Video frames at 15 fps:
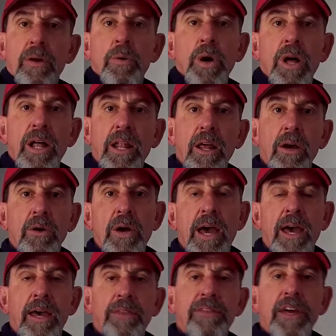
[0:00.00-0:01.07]
Well, hello
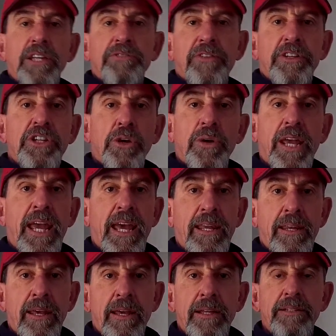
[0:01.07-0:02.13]
and thanks for tuning
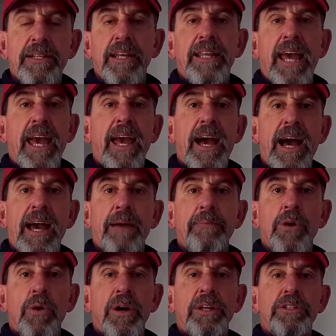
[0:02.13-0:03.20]
in. Today I am
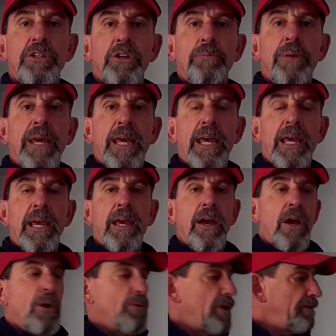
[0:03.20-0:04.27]
going to be
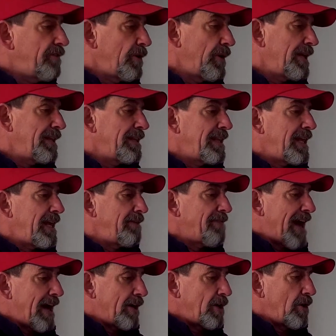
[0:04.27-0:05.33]
reviewing the
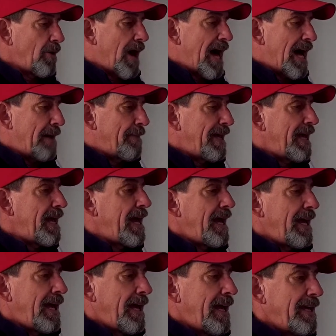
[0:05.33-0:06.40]
Value Hobby
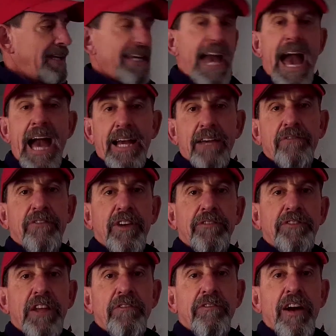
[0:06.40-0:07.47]
Yak
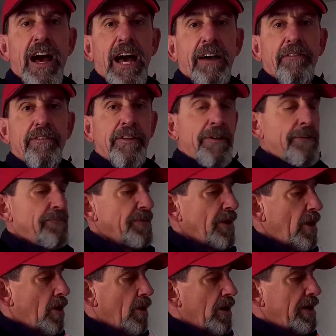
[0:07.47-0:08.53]
55,
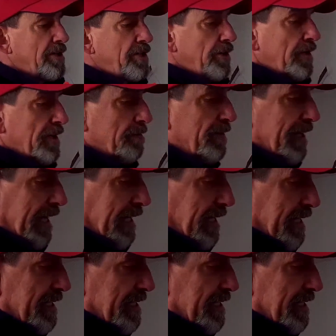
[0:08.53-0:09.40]
or as you can plainly